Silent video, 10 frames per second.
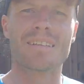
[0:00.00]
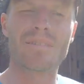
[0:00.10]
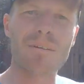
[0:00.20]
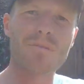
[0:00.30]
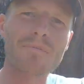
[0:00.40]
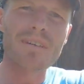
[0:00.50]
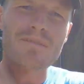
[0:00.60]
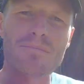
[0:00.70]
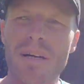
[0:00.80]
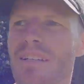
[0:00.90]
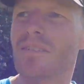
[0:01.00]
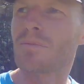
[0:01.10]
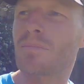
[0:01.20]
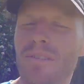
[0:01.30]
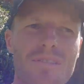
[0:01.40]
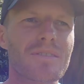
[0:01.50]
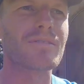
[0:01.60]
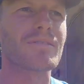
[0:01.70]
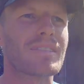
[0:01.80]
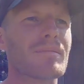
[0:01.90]
Right, I'm going to make some packing up and stuff
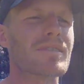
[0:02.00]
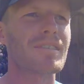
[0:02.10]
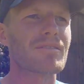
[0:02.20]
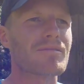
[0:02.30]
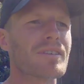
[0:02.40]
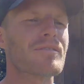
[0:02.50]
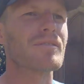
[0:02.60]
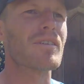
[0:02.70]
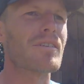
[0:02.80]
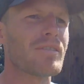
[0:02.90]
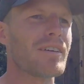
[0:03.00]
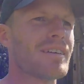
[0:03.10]
and get myself ready for off.